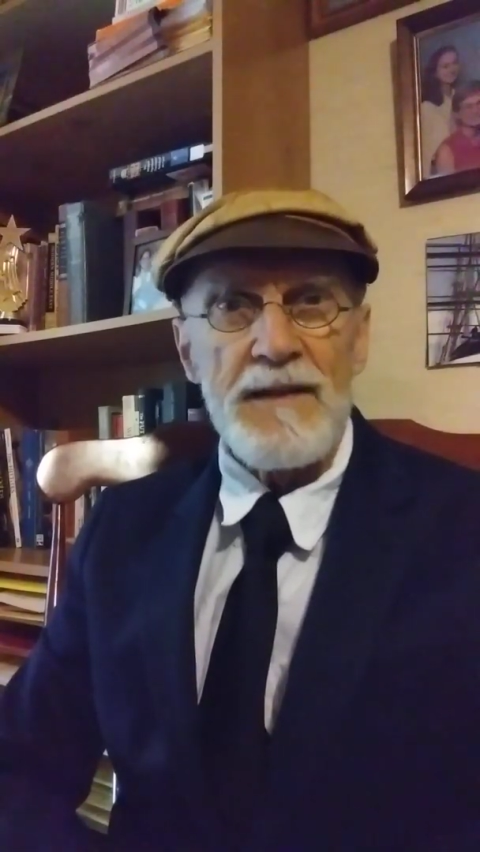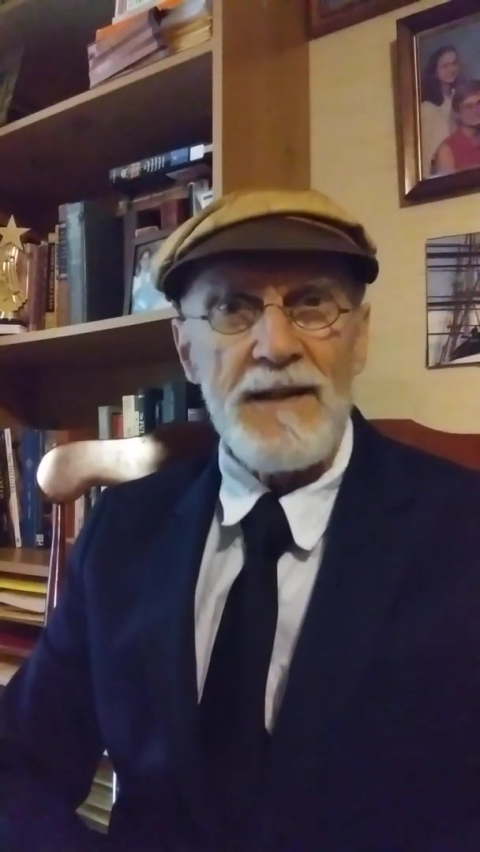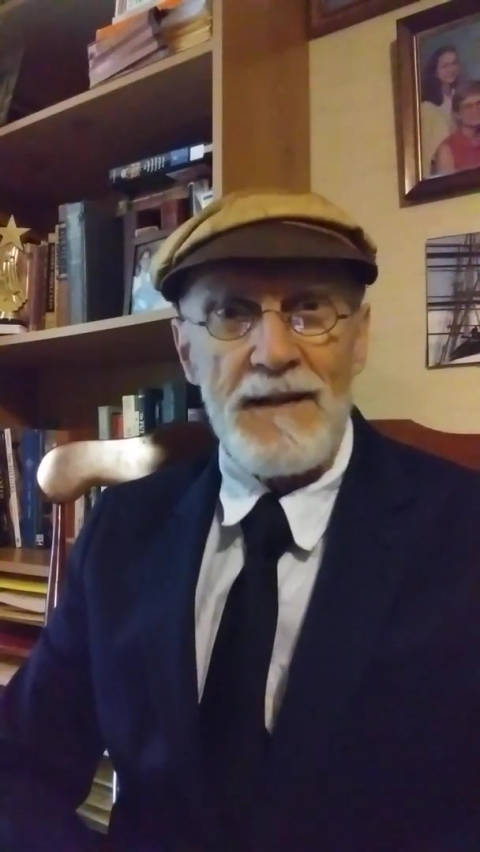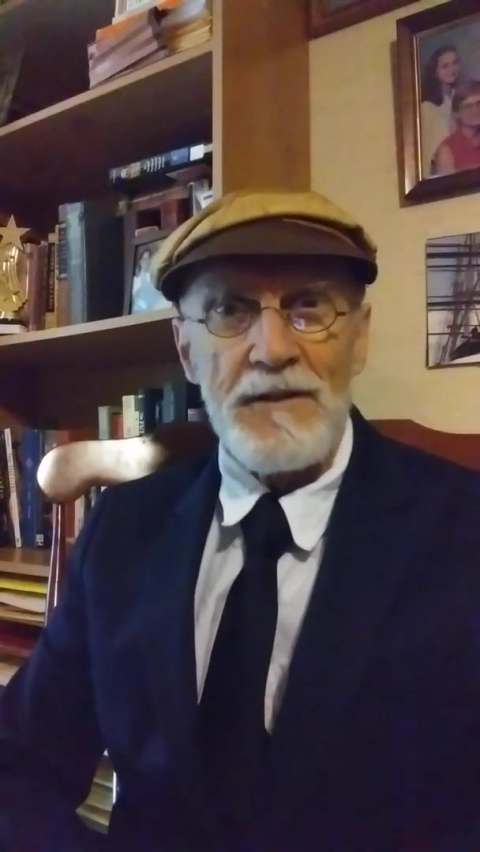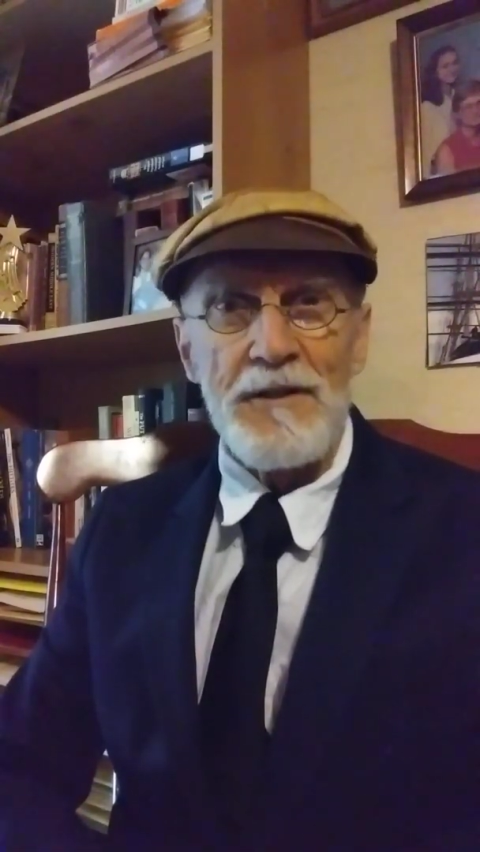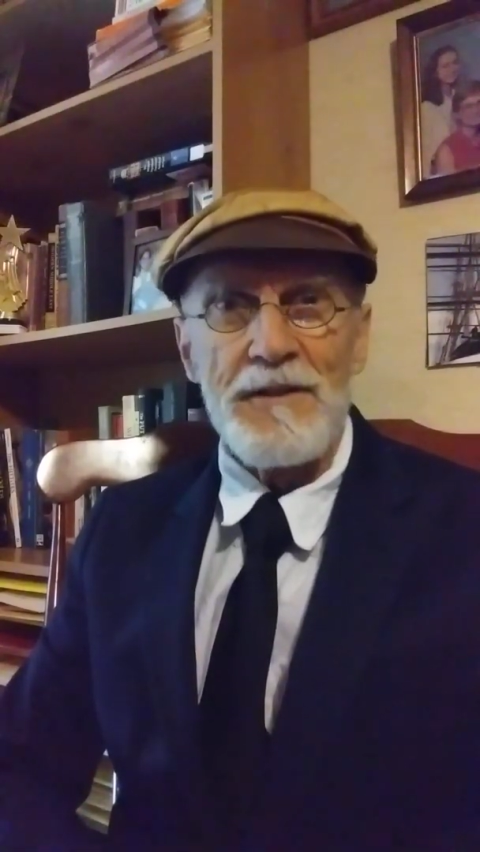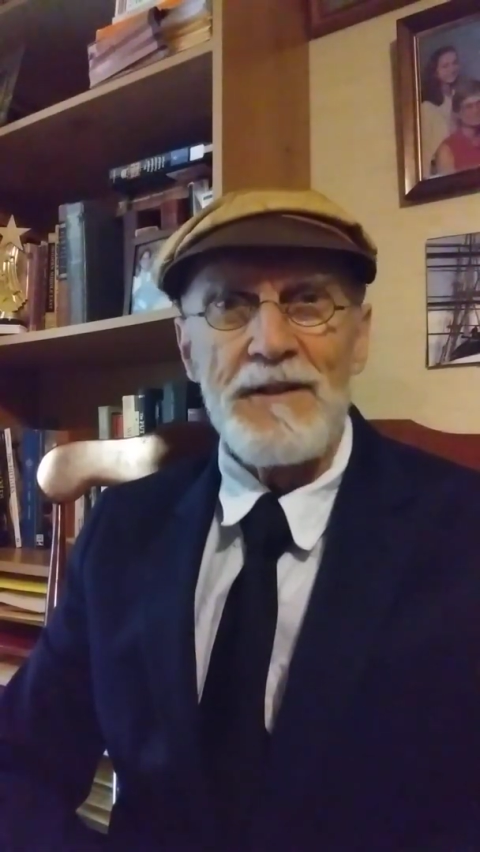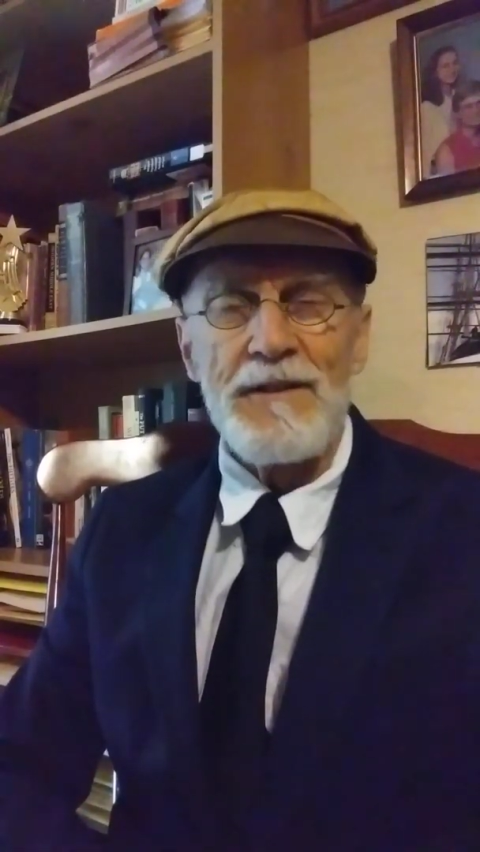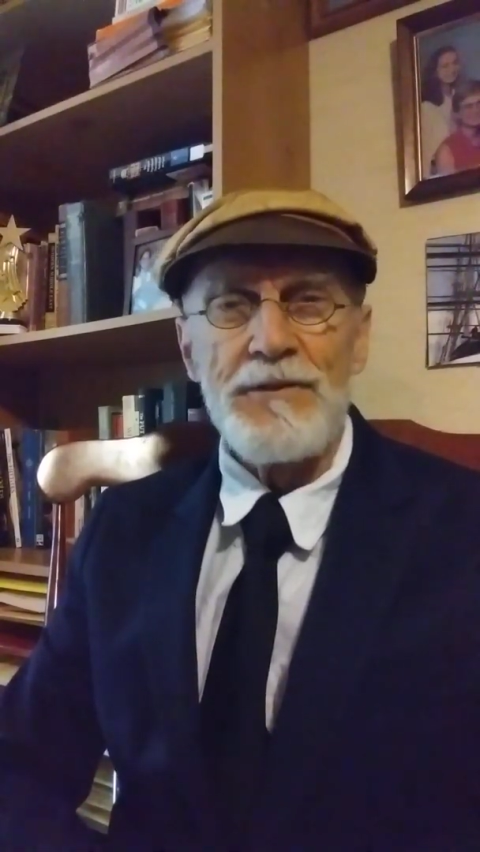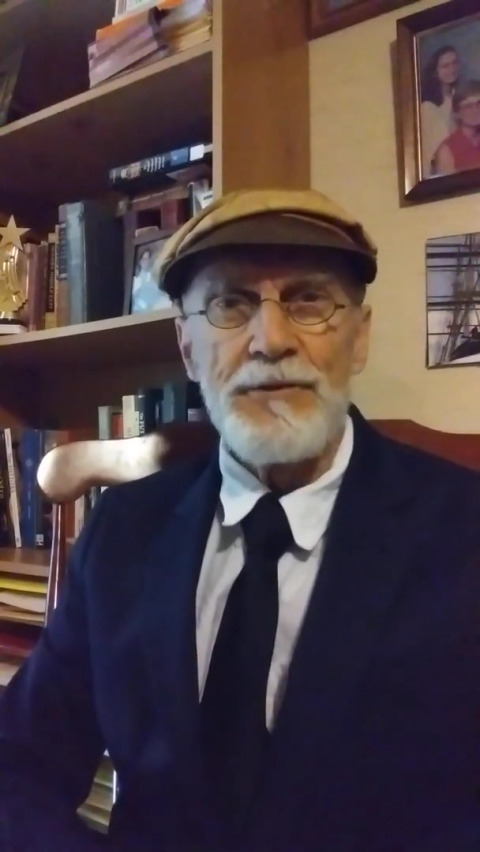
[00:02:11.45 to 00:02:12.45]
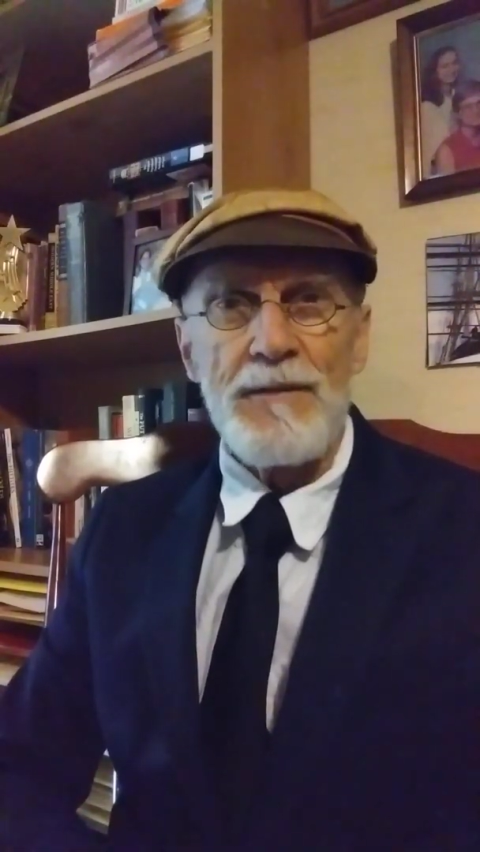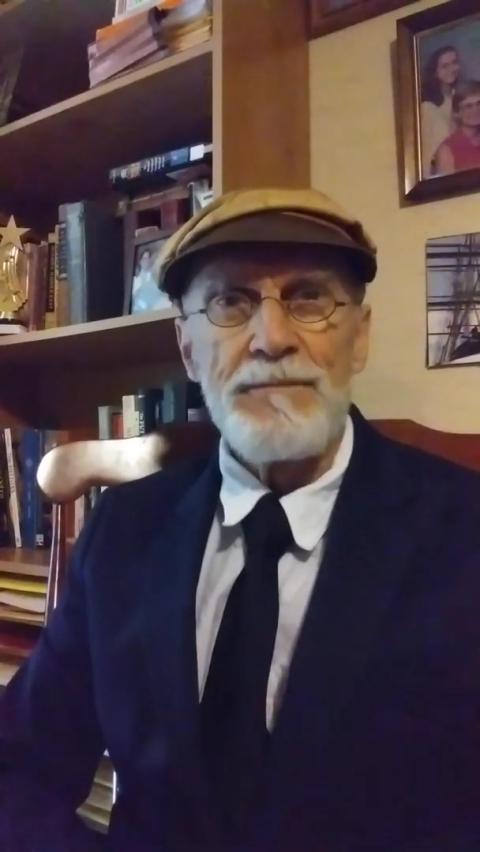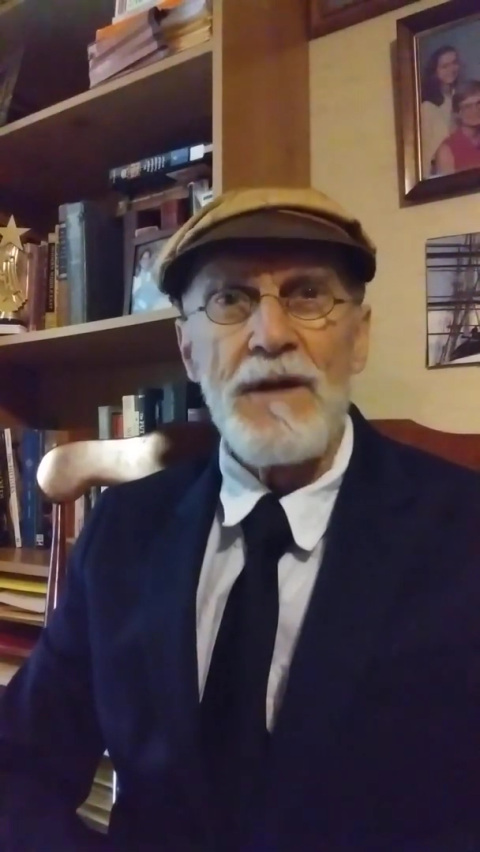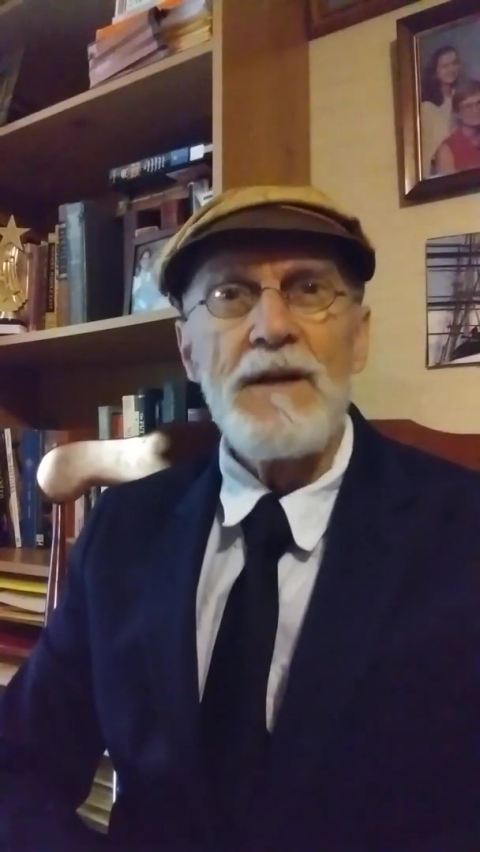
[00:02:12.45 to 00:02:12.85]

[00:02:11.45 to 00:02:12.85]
cataloging trip